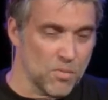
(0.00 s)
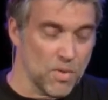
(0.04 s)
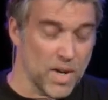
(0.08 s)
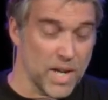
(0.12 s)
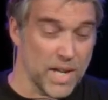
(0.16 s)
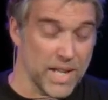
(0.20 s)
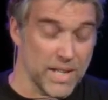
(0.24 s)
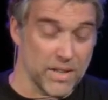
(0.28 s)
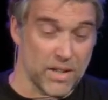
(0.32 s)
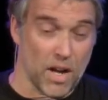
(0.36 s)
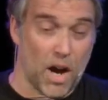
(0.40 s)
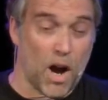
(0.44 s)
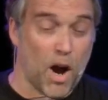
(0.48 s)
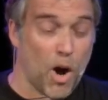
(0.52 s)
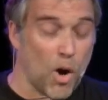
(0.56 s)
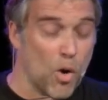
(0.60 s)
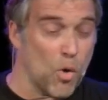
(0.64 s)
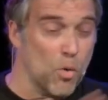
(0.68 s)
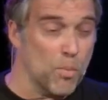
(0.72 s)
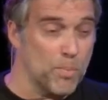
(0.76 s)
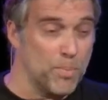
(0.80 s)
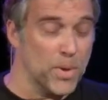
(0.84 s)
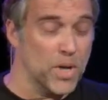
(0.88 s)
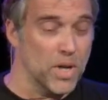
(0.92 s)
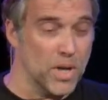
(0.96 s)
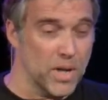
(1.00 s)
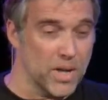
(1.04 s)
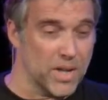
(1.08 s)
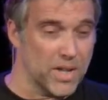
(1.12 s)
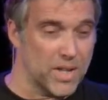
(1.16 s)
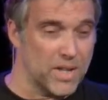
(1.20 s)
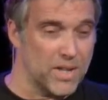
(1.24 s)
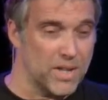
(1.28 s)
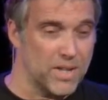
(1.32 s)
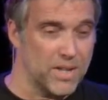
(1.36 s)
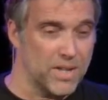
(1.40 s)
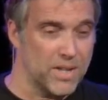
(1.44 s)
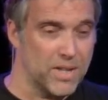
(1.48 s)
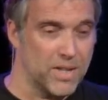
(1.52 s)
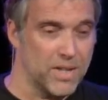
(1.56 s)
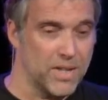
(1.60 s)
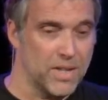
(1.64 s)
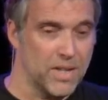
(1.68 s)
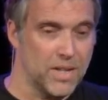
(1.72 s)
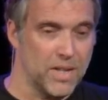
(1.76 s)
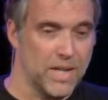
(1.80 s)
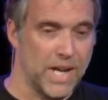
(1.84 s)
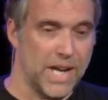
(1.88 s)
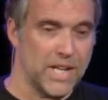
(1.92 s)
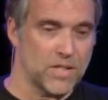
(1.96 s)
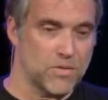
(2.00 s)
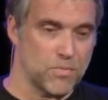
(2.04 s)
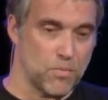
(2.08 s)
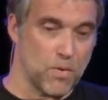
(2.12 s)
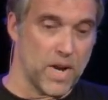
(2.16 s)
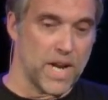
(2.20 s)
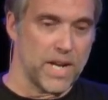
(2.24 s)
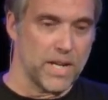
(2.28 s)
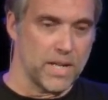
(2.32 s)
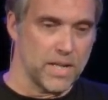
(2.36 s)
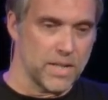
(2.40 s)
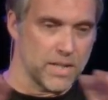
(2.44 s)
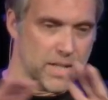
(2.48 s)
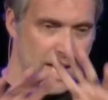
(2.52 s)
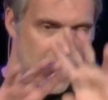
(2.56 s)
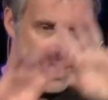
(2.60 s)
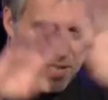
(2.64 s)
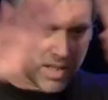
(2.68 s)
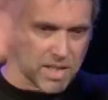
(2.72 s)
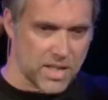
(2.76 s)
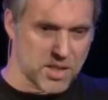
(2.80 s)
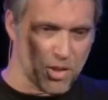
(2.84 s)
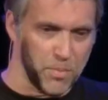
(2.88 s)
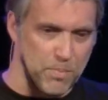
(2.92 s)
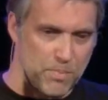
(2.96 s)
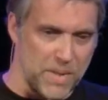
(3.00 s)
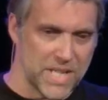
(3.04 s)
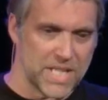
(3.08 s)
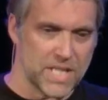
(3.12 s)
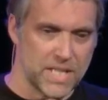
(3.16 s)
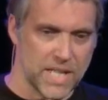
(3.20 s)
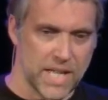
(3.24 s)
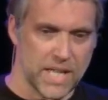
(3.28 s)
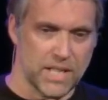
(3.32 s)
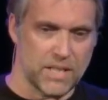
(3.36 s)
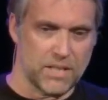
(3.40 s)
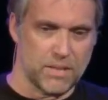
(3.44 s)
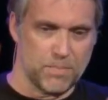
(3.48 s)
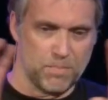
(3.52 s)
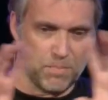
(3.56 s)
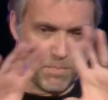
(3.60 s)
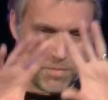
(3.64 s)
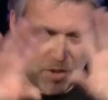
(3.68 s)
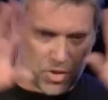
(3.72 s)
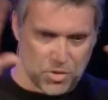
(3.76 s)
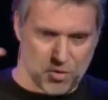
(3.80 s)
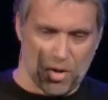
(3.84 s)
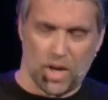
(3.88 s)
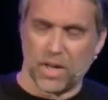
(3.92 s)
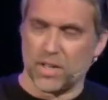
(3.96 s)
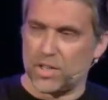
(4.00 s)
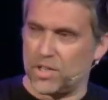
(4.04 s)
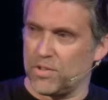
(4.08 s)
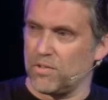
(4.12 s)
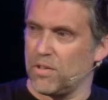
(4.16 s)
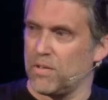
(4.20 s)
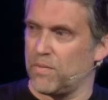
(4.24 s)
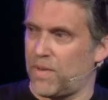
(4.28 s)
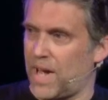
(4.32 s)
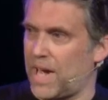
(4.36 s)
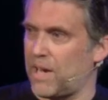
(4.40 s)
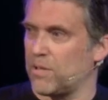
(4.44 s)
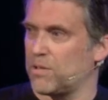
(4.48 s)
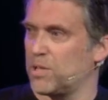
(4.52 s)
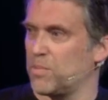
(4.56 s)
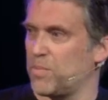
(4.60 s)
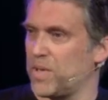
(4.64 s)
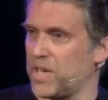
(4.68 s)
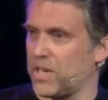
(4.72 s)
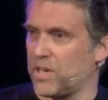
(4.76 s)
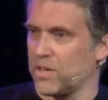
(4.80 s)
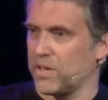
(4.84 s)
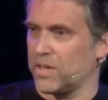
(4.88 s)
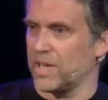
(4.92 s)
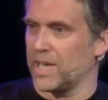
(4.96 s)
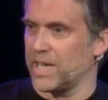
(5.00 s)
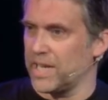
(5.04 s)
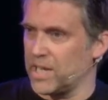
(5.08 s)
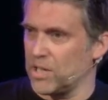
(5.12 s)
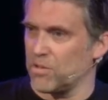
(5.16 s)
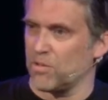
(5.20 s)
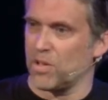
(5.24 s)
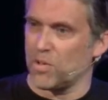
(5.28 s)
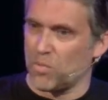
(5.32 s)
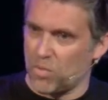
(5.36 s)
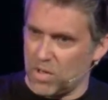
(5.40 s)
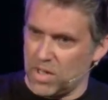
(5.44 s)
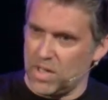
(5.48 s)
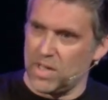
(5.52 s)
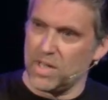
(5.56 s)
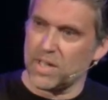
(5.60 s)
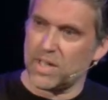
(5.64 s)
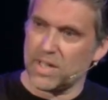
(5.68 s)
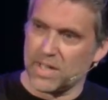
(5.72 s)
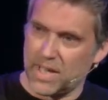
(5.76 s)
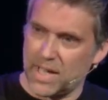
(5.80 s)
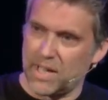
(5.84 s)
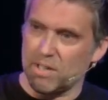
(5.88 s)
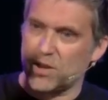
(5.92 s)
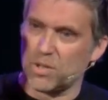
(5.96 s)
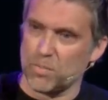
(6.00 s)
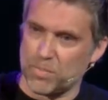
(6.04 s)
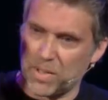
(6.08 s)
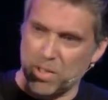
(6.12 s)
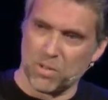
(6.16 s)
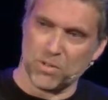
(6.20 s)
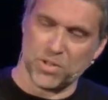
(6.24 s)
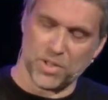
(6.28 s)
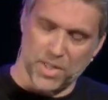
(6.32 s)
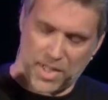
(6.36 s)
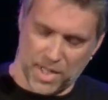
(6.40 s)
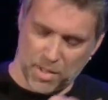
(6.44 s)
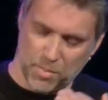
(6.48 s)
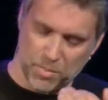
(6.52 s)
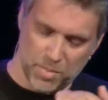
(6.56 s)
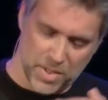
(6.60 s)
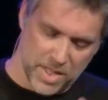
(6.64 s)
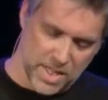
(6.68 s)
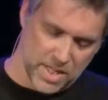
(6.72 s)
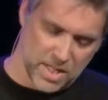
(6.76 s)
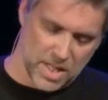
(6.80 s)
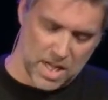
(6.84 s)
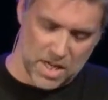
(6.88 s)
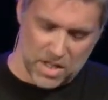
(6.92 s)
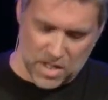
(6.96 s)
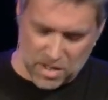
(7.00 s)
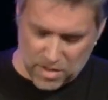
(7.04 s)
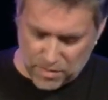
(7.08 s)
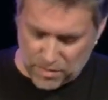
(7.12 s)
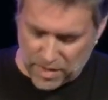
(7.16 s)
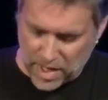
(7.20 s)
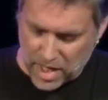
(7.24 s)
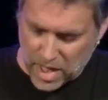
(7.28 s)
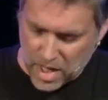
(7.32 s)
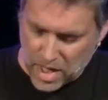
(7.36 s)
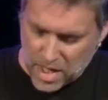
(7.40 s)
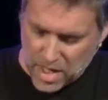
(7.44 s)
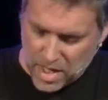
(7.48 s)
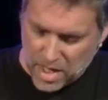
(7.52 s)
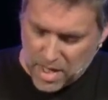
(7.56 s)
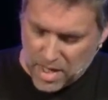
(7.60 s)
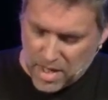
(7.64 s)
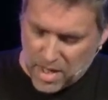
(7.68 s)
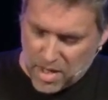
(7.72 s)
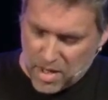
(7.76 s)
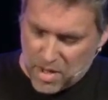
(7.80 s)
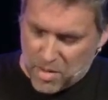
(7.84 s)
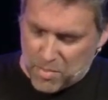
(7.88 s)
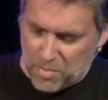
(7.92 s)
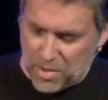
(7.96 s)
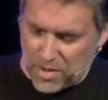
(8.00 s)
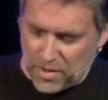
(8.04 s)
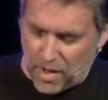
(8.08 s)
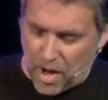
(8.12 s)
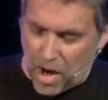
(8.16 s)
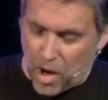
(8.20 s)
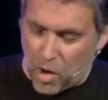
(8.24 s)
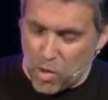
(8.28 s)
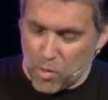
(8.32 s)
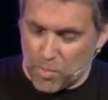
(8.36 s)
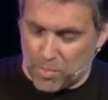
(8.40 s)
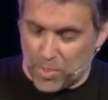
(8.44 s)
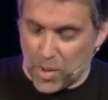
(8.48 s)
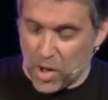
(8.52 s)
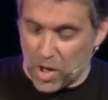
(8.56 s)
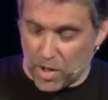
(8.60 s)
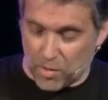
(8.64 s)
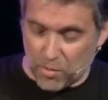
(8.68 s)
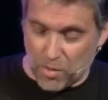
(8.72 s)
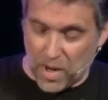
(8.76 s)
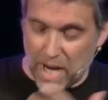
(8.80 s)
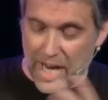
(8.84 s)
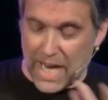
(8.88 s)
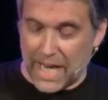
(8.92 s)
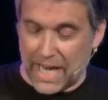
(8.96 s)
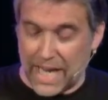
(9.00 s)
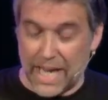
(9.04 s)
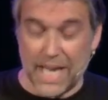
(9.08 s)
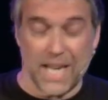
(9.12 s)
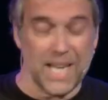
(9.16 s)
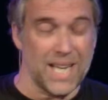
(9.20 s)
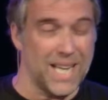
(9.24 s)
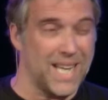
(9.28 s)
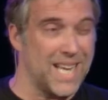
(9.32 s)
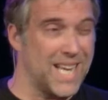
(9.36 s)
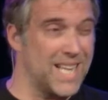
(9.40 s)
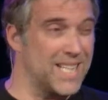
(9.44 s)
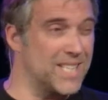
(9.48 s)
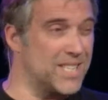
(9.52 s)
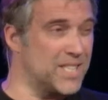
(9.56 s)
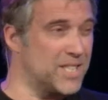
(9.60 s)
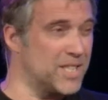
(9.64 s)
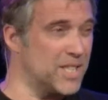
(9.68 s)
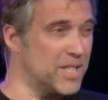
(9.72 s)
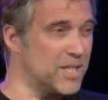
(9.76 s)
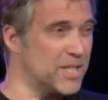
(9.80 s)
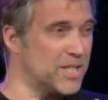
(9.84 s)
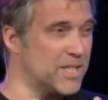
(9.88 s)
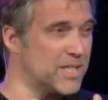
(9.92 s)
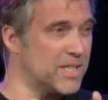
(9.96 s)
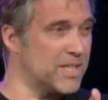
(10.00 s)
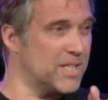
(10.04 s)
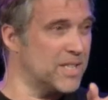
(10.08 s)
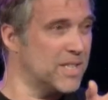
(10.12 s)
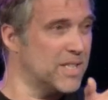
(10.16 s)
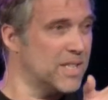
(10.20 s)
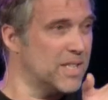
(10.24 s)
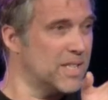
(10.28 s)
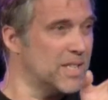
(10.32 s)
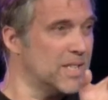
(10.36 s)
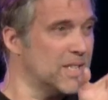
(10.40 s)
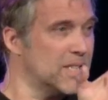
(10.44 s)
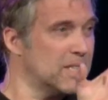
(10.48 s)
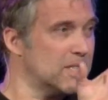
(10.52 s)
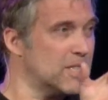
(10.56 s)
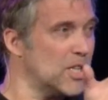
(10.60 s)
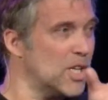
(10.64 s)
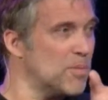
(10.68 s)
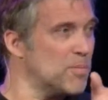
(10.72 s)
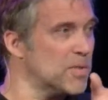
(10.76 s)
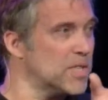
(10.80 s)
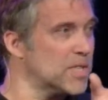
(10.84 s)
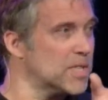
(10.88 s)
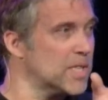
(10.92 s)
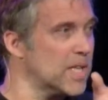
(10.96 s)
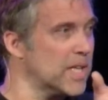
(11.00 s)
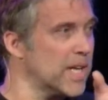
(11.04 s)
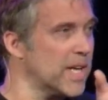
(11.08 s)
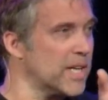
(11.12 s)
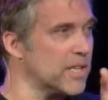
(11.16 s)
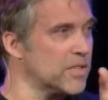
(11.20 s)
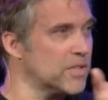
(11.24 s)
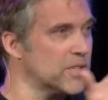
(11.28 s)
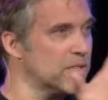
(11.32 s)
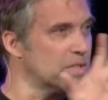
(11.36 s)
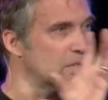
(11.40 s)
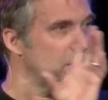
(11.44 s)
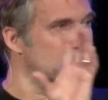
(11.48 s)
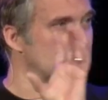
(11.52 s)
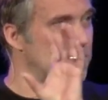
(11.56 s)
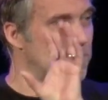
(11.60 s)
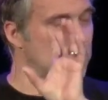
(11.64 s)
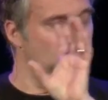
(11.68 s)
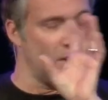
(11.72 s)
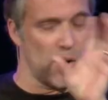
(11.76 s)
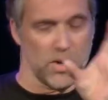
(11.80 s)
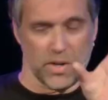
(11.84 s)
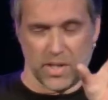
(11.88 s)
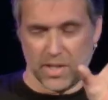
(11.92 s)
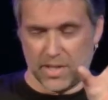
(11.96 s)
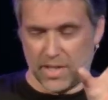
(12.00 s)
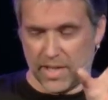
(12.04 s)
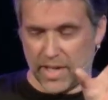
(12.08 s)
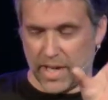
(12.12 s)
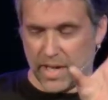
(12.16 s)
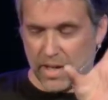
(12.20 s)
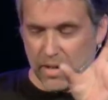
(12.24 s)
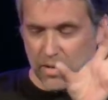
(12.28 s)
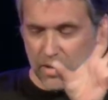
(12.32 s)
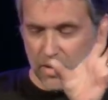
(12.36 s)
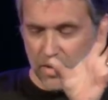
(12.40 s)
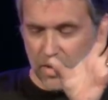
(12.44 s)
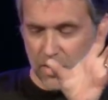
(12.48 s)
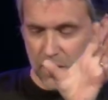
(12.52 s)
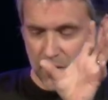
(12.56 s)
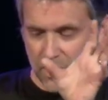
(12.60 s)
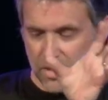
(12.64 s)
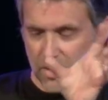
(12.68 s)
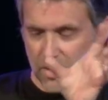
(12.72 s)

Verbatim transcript: really, the whole book is written as a kind of business structure of how to be a good leader at work and how to build your company and that kind of thing. But the whole book really is just Simon Sinek just focusing,